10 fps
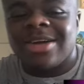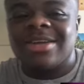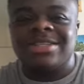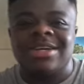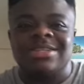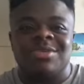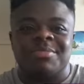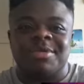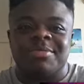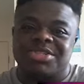I can already tell
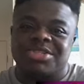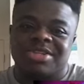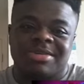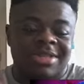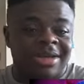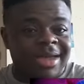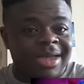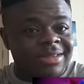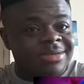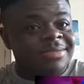this is gonna be a big strip
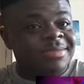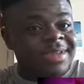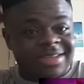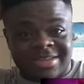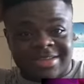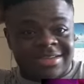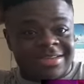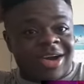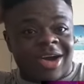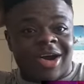club anthem.
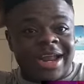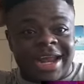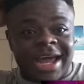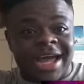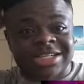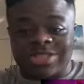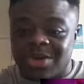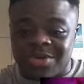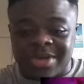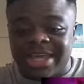All that ass